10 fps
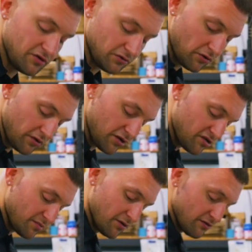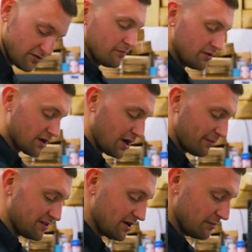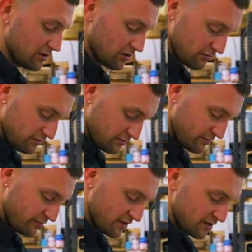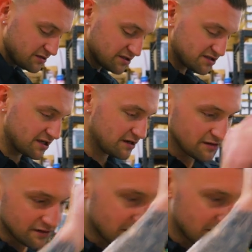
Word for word: in your learning experience. Put a comment down below. Just say,